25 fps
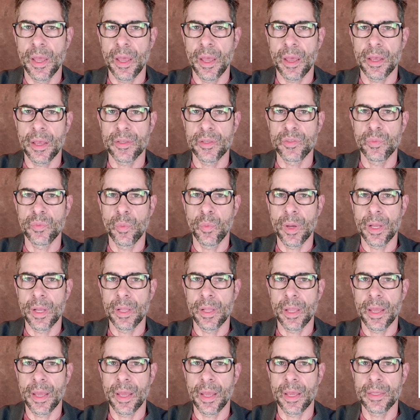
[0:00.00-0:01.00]
as
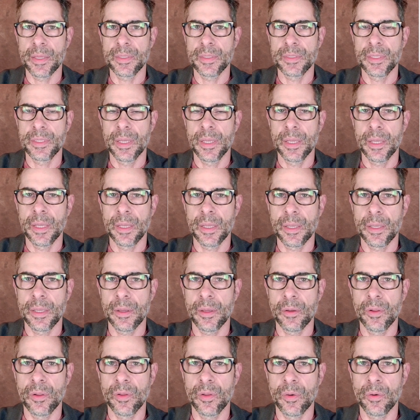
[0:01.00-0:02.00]
well as
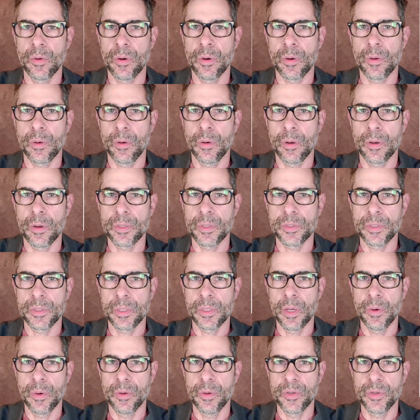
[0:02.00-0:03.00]
kill or cause to
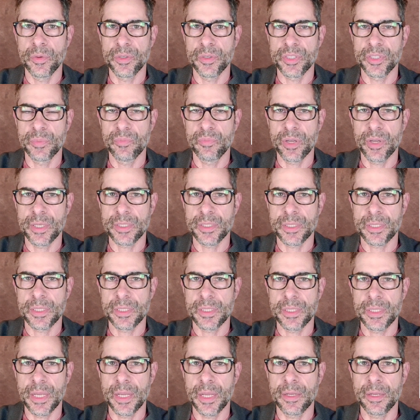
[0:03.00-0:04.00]
go into a suppressed
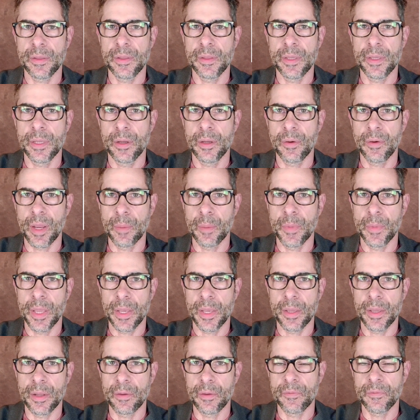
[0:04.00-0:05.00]
state the
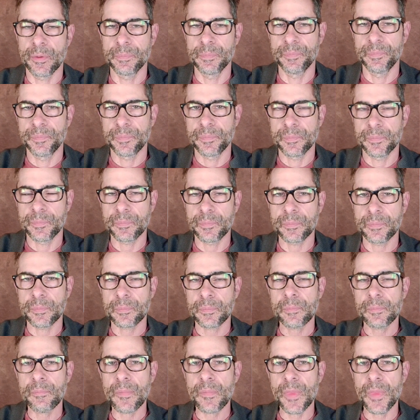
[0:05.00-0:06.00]
gram-negative.
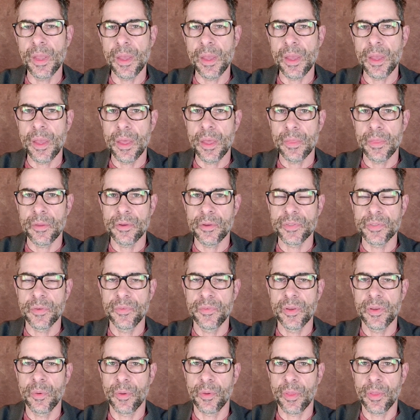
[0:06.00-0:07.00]
There's a
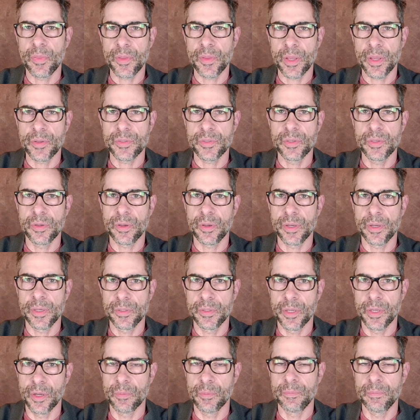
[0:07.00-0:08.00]
few other things you can
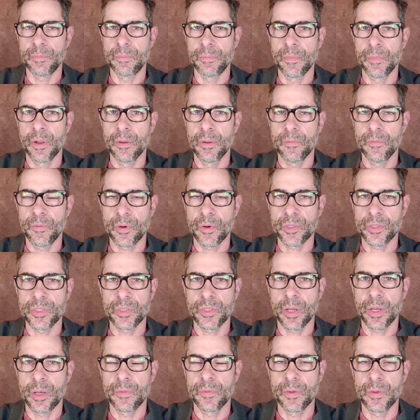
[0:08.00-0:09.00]
do. First
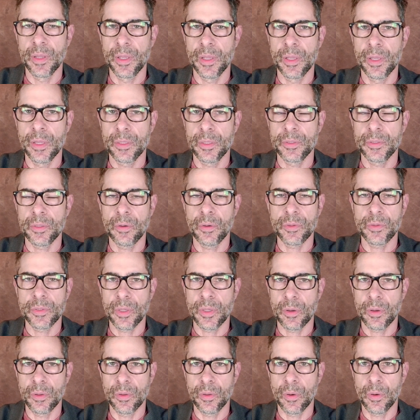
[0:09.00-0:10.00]
off, don't
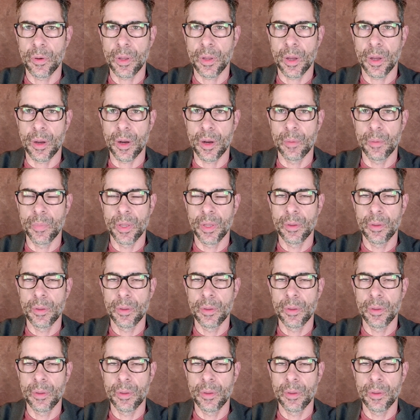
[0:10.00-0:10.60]
go low carb.